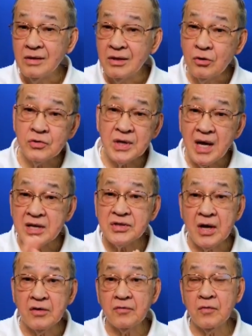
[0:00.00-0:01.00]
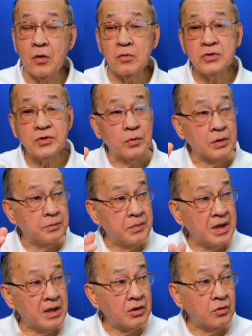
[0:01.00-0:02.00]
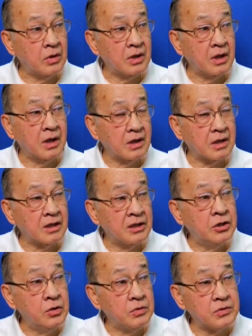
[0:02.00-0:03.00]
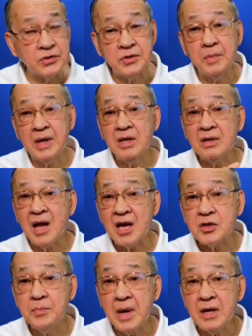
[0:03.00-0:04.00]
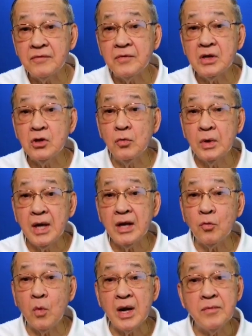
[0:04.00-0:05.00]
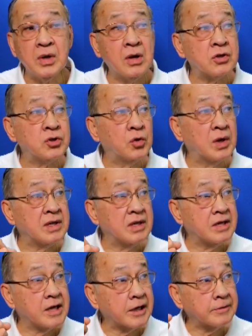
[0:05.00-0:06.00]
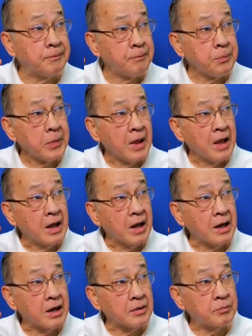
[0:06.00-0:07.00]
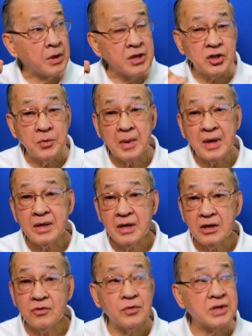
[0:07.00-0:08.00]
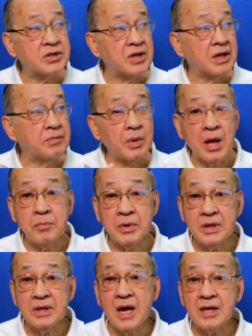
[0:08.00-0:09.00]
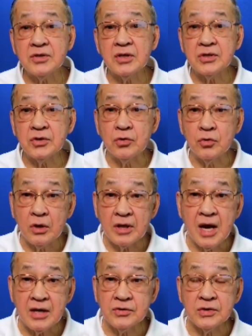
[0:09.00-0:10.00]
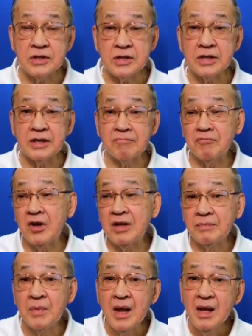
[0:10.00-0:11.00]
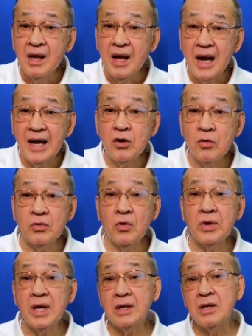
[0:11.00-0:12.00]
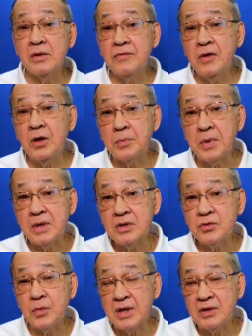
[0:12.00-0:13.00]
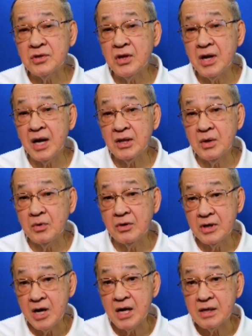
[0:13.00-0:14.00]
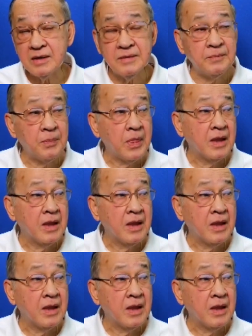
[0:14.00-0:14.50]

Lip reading: Those cash outflows will be reduced by the tax benefit you will get. Why? Because you can deduct principal and interest and property taxes on your tax return. Well, I don't know yet in the Philippines what is deductible or not.